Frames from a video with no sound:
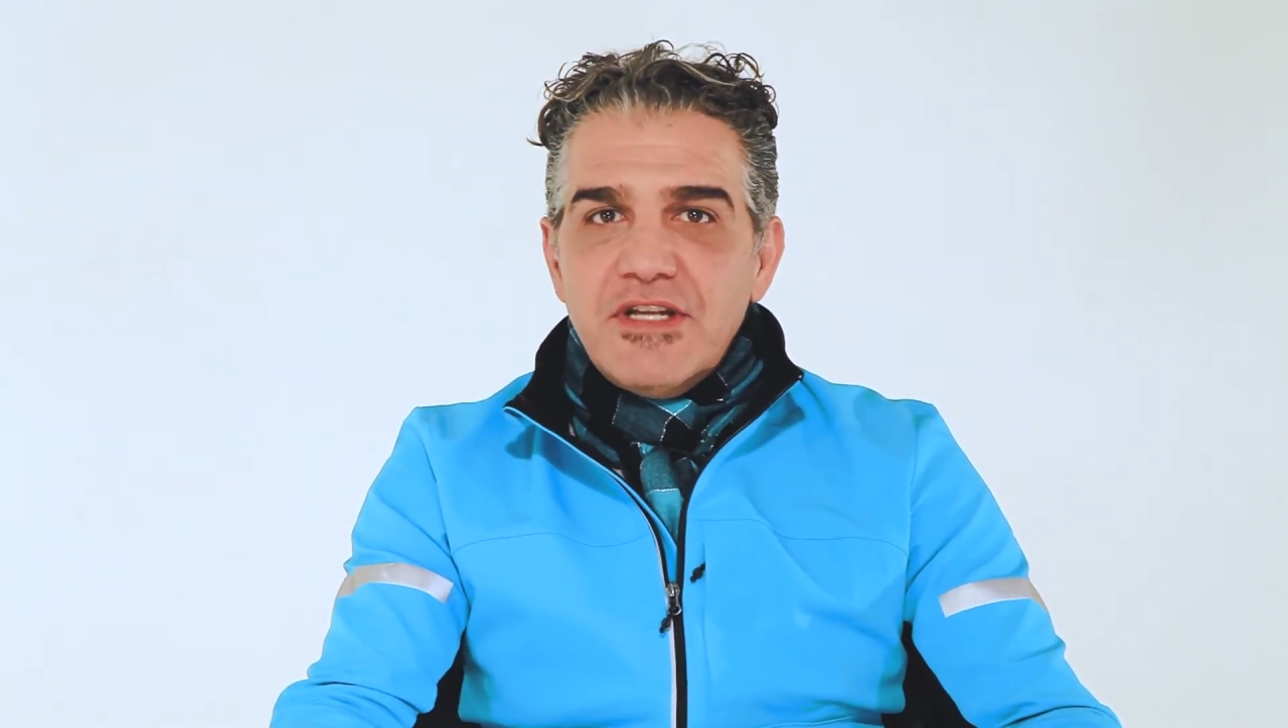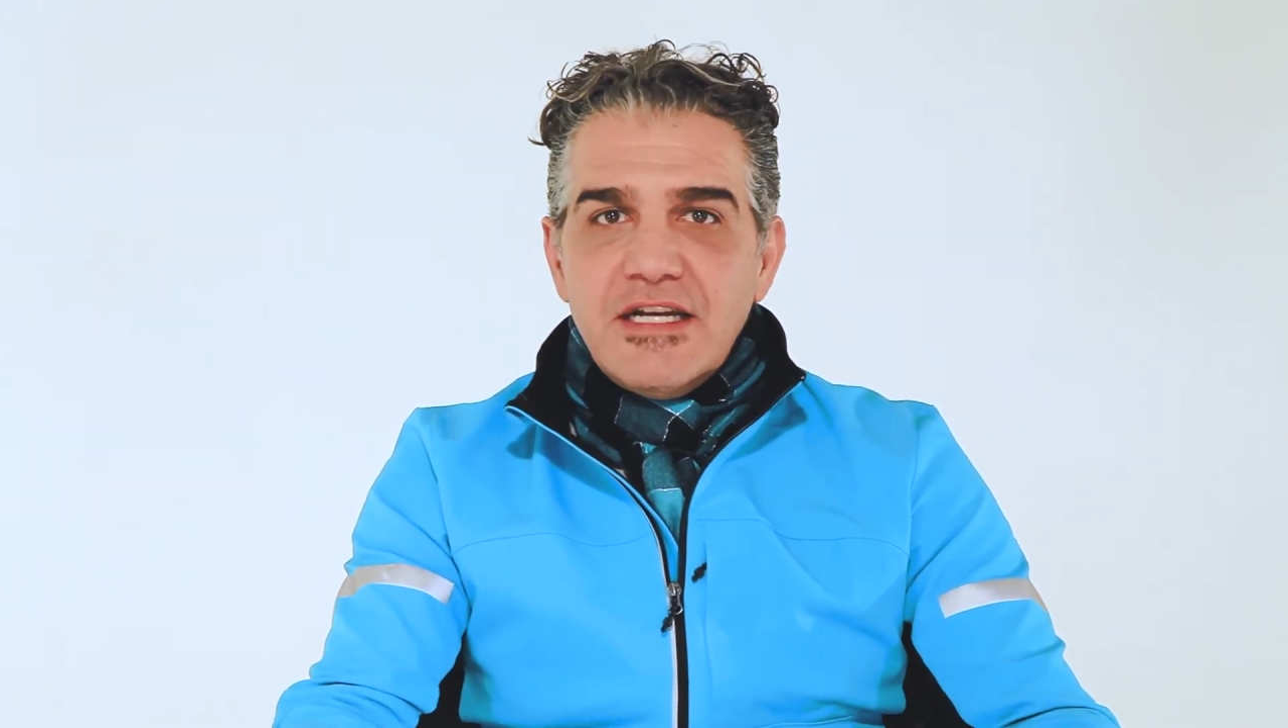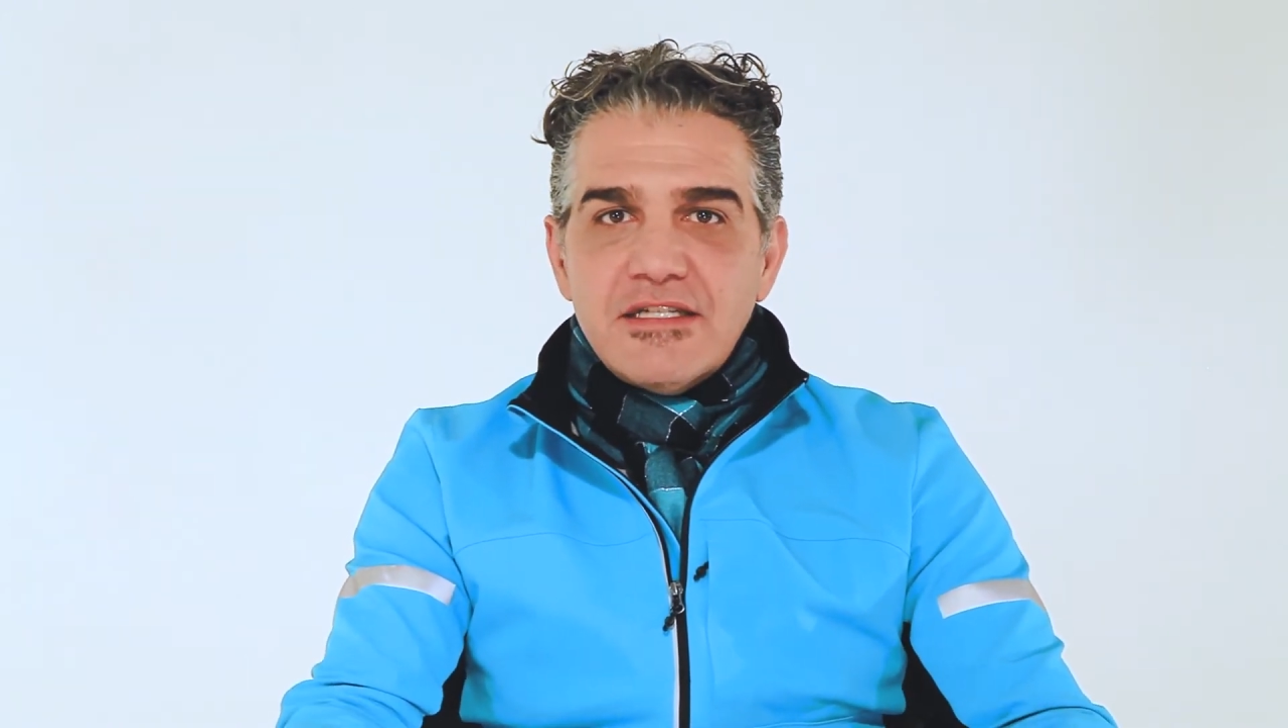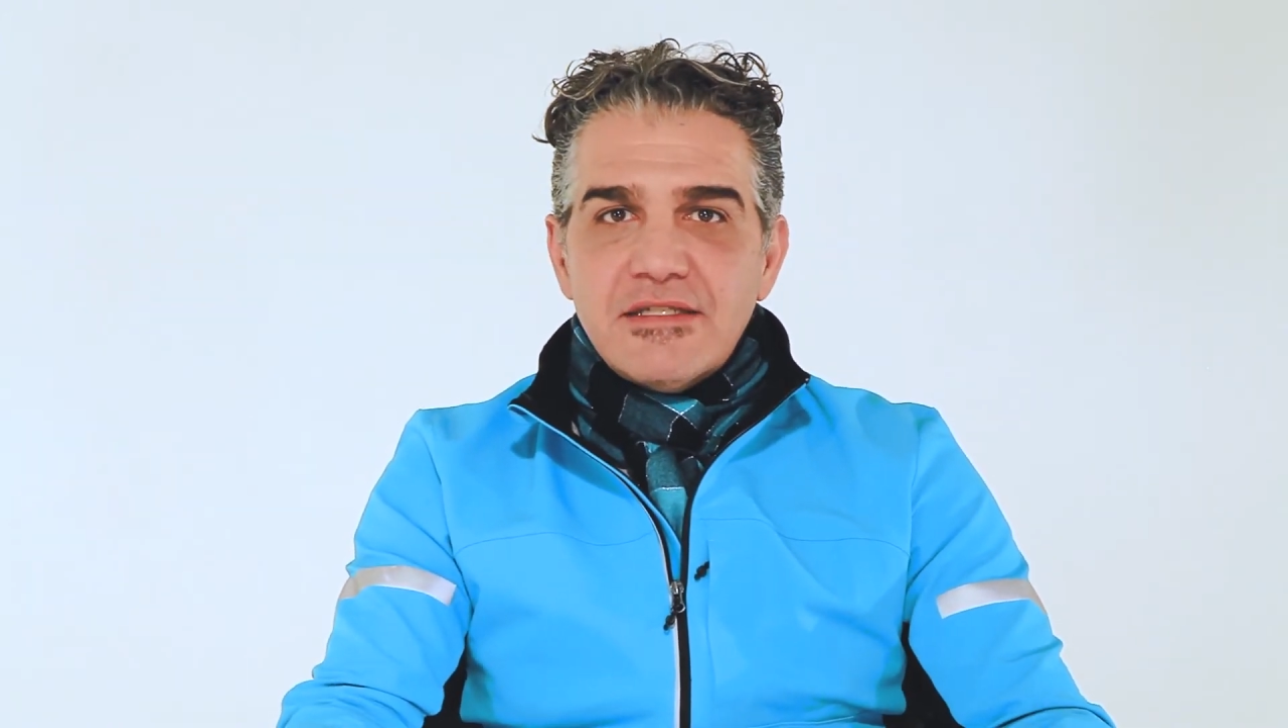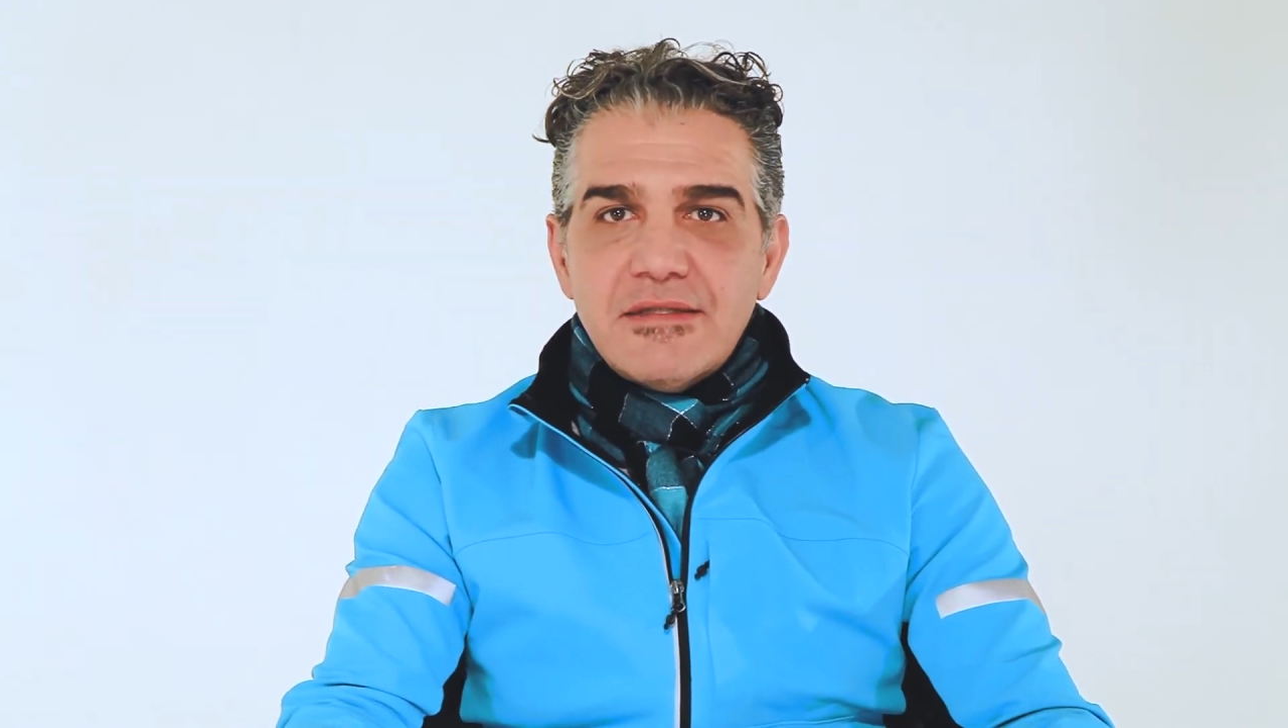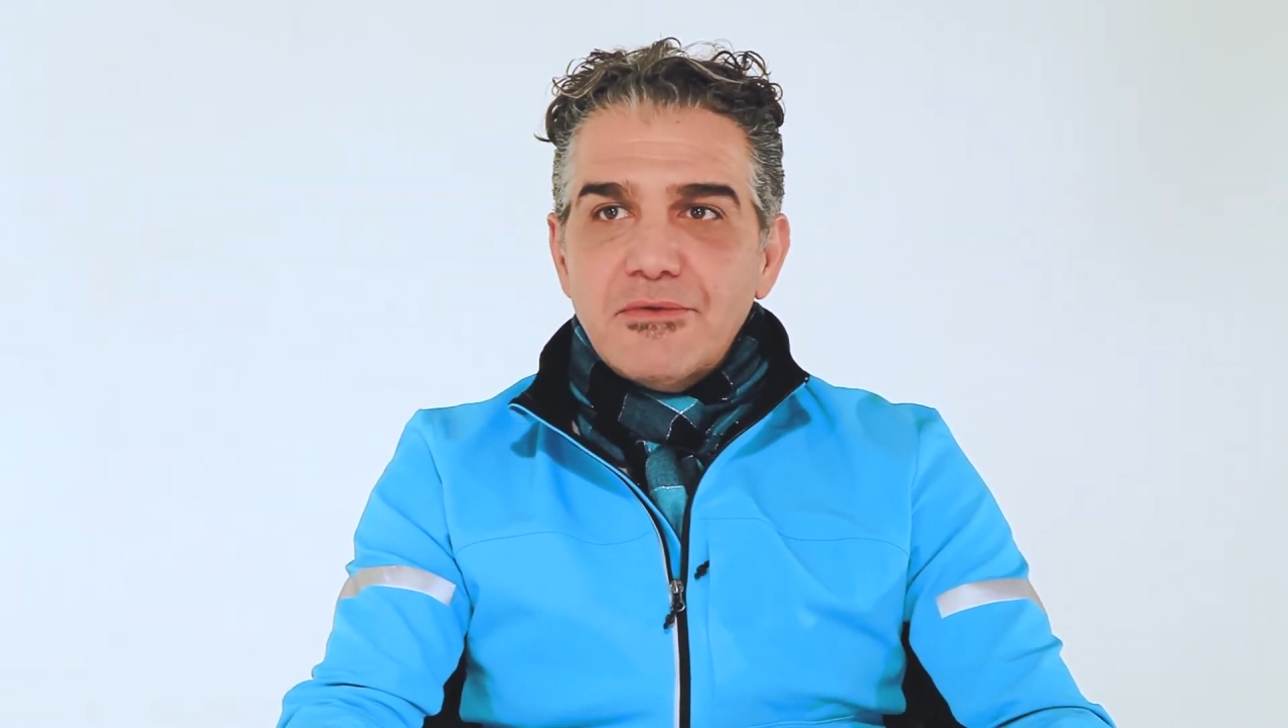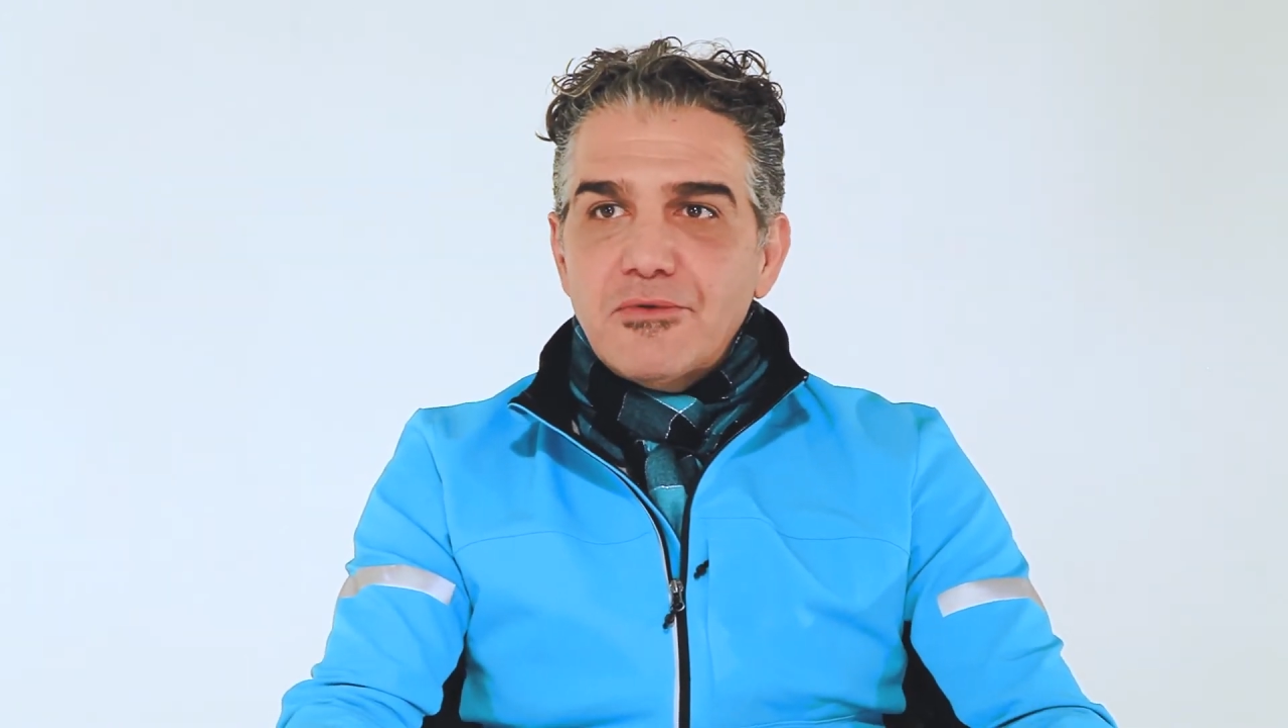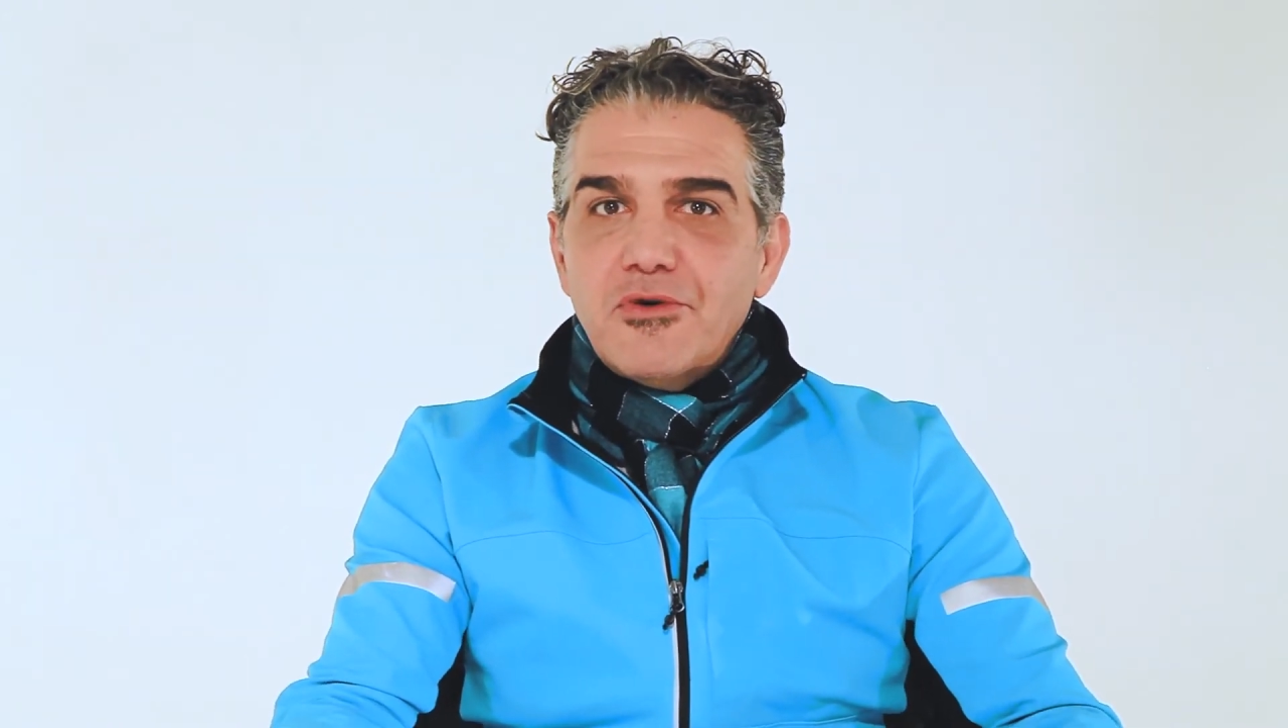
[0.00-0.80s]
dentist,